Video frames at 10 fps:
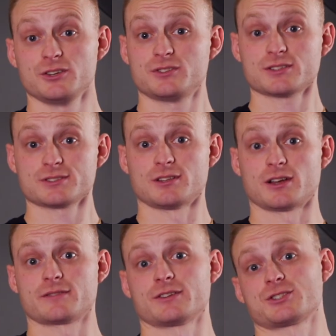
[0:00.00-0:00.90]
Who doesn't
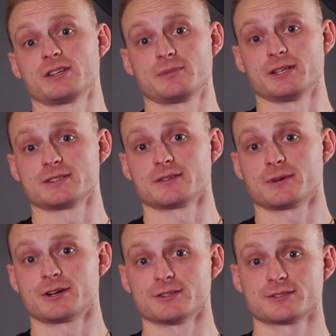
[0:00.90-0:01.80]
like visually pleasing
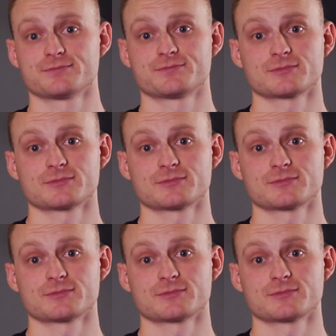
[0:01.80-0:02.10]
appearance?